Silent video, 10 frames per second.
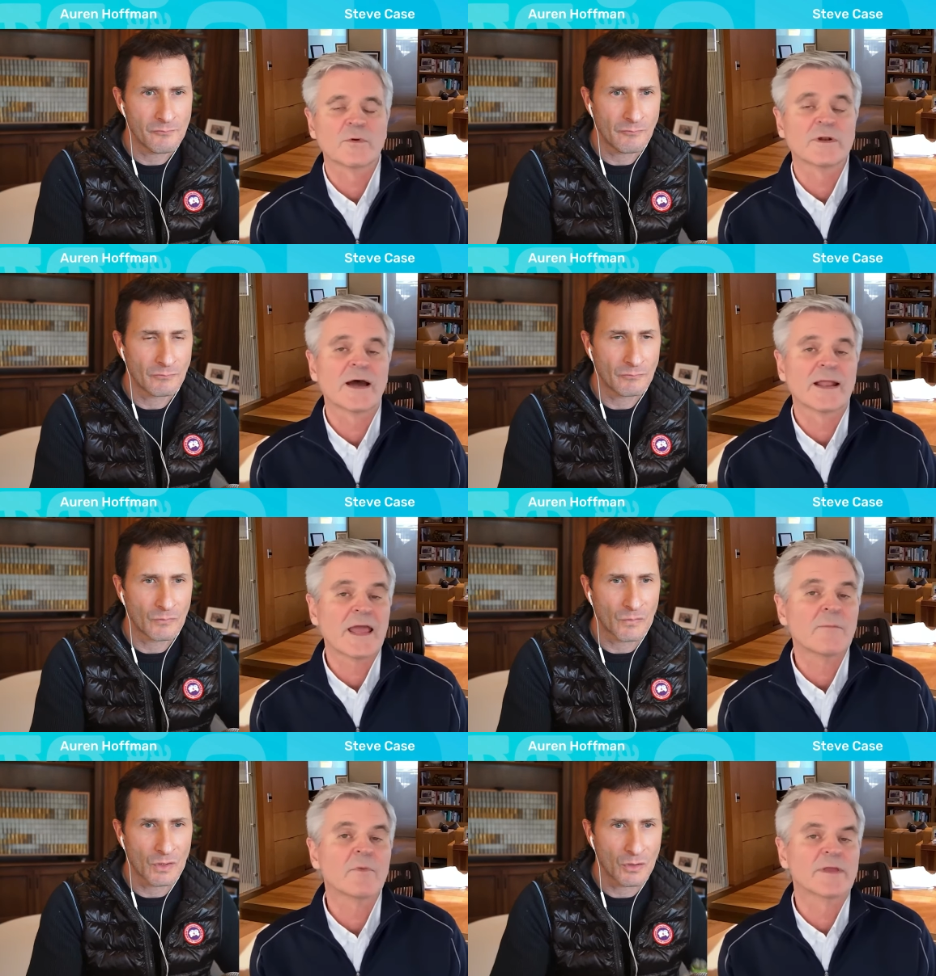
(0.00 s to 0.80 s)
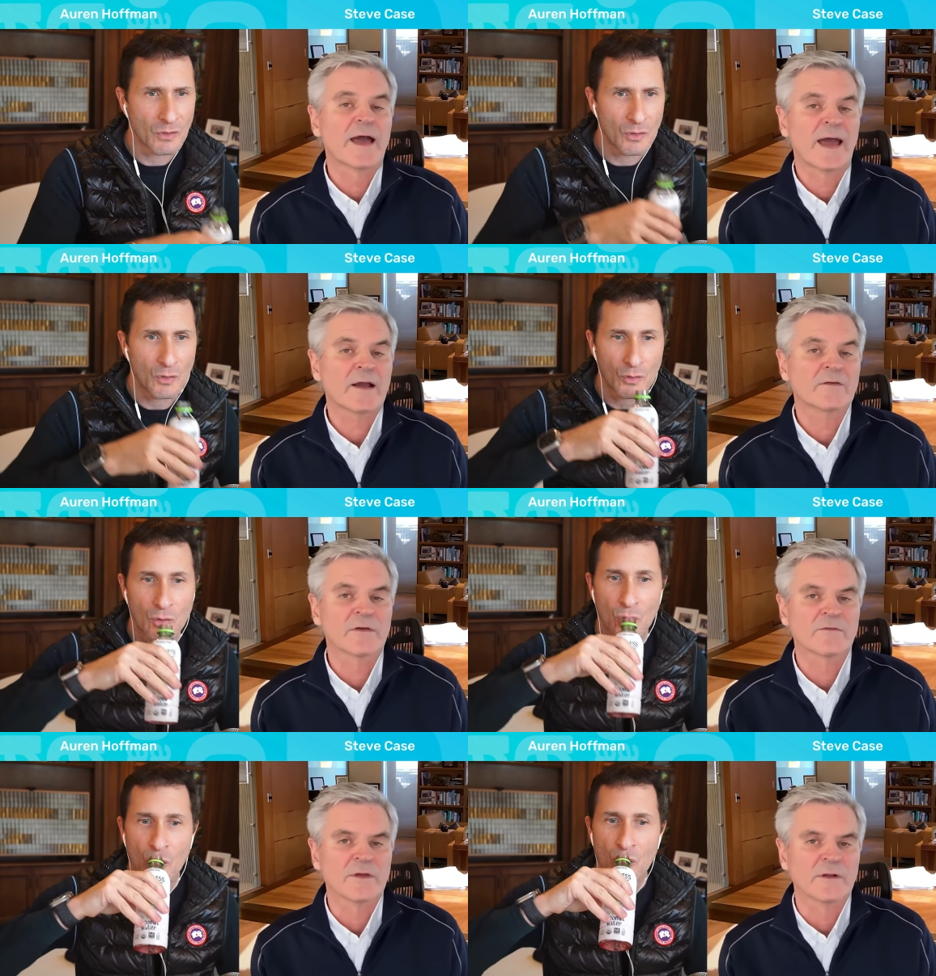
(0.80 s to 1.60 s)
Speaker 1: were not able to
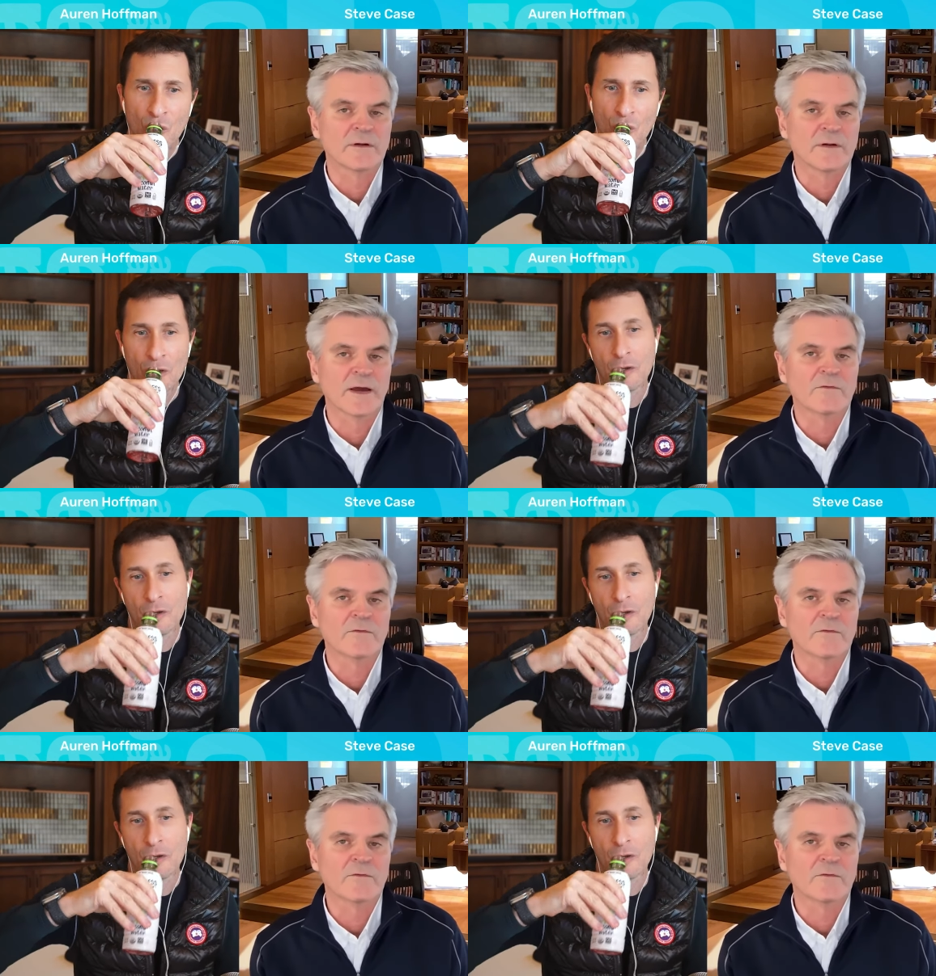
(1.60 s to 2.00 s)
access the internet.